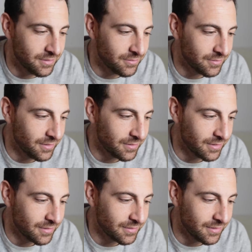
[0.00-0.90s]

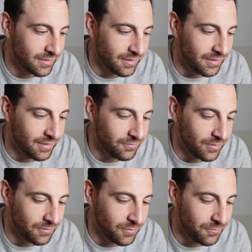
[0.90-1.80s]

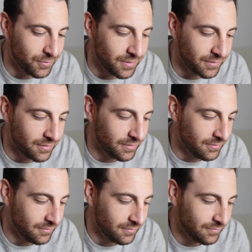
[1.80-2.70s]
Yeah. We
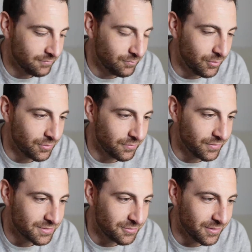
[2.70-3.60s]
predicted, both of
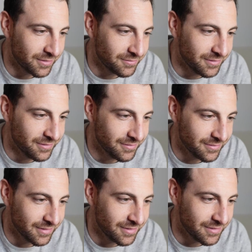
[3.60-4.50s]
us correctly,
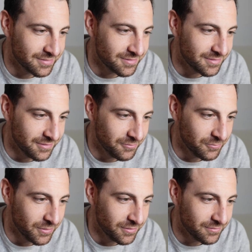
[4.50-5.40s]
that Kansas City would win.